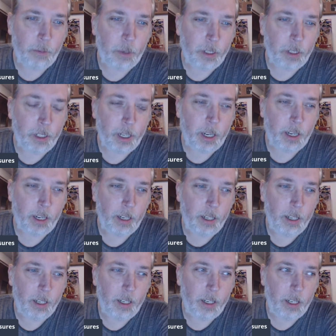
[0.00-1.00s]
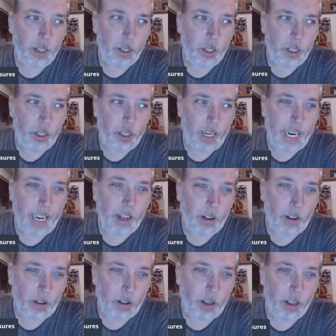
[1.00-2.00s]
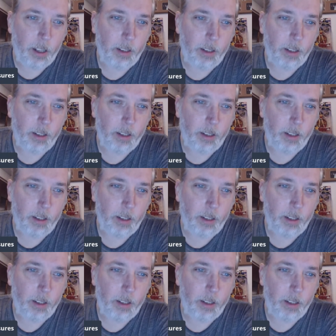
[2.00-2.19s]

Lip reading: was ill.